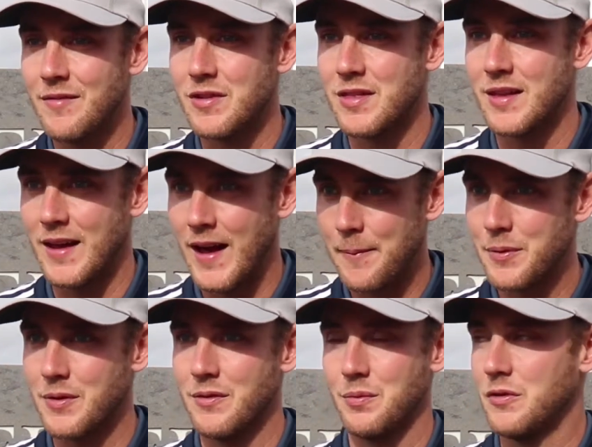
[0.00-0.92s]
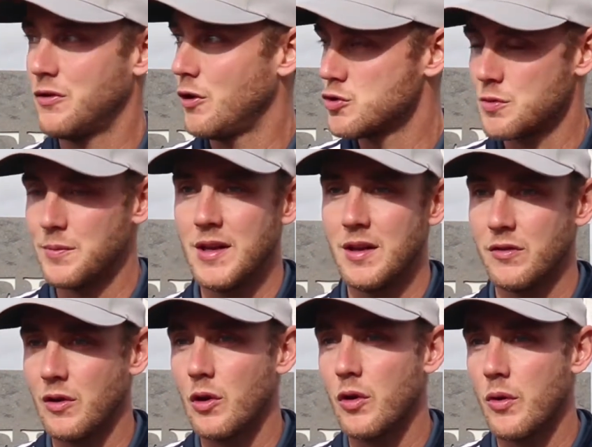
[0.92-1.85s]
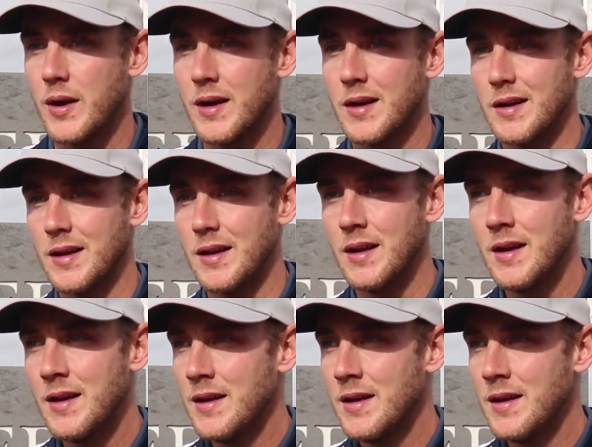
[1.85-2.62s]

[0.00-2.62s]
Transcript: Everything happens with social media so quickly